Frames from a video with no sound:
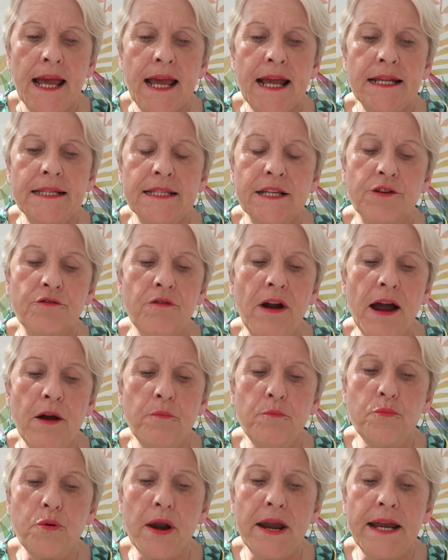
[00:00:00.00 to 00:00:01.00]
It's a
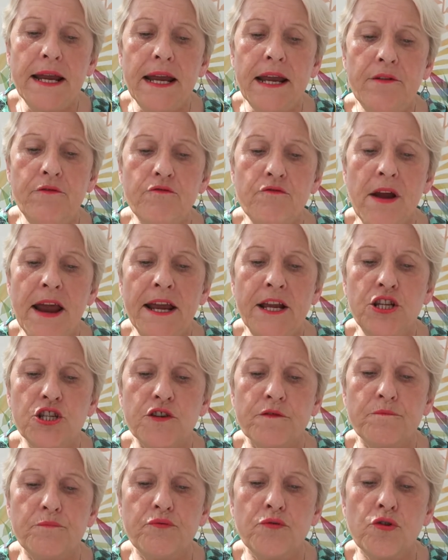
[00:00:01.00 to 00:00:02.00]
groundbreaking
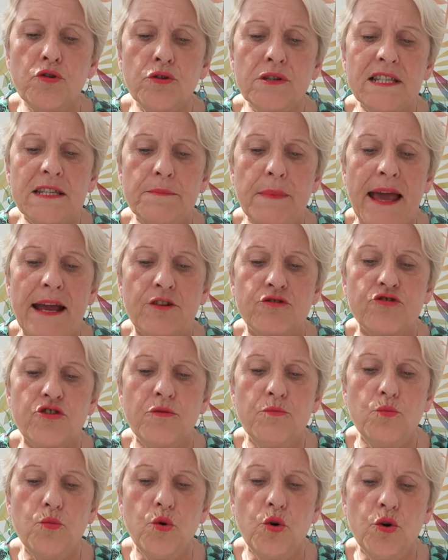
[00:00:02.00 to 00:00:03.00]
range of
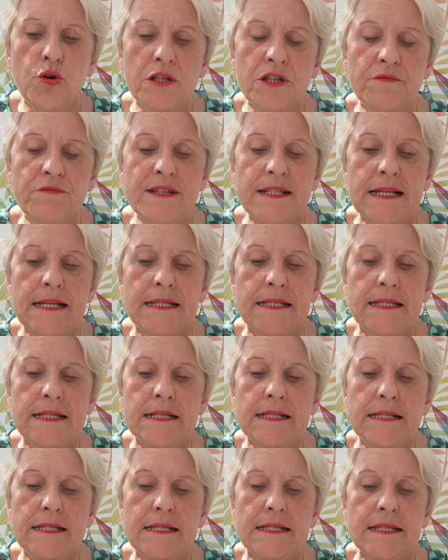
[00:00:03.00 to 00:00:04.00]
broad-spectrum,
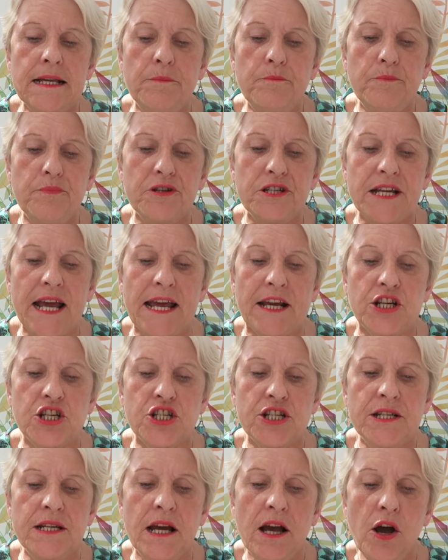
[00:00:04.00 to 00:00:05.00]
water-resistant sun
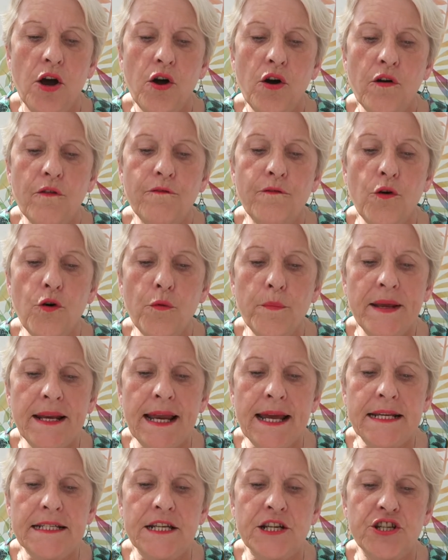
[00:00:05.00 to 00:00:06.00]
protection
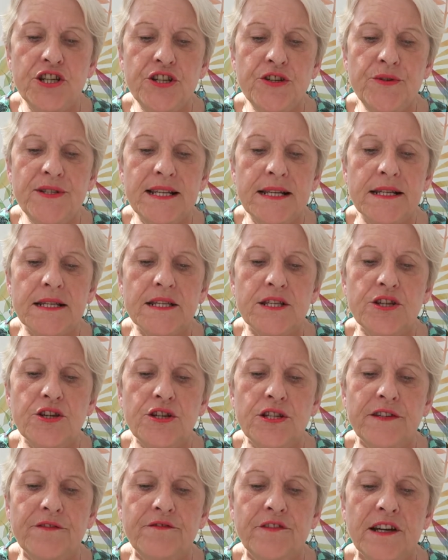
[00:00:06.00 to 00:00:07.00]
formulated using
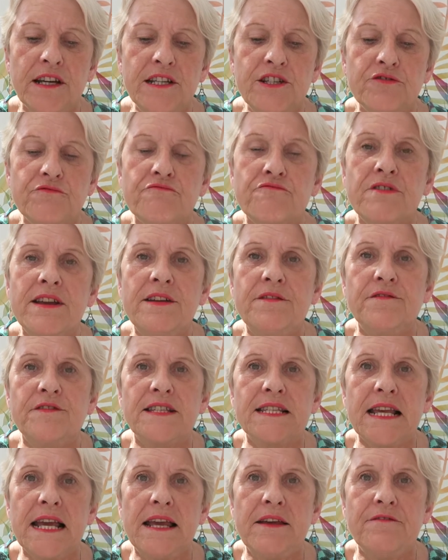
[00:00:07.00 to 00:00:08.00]
certified
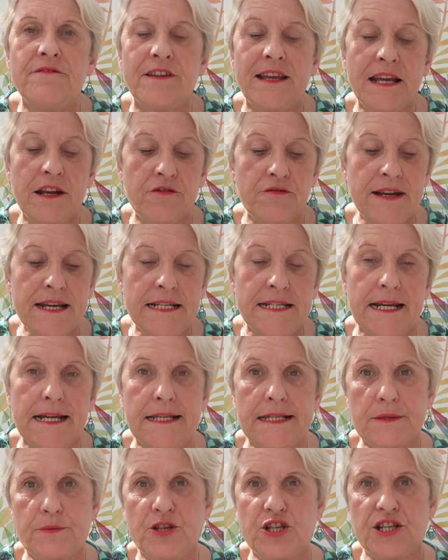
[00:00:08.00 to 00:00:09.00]
reef-safe
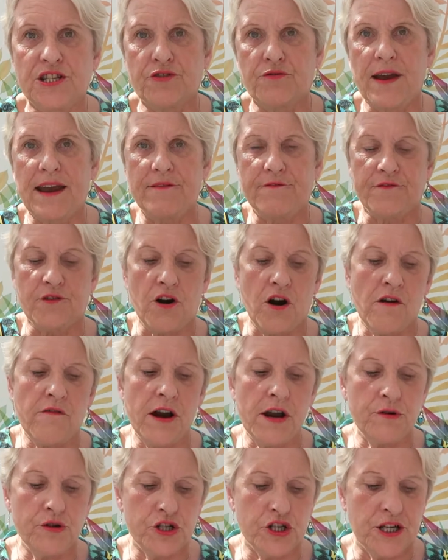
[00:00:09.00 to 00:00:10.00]
ingredients, which is great for our
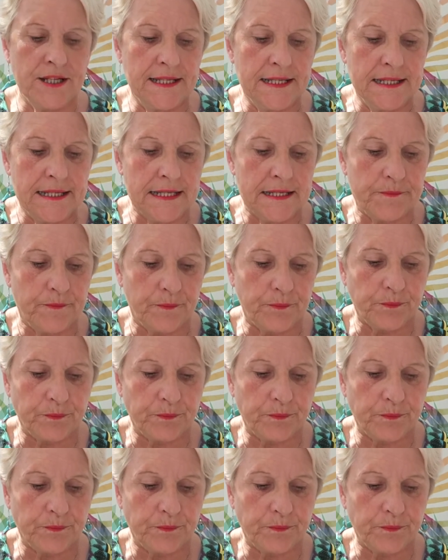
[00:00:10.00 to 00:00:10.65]
oceans.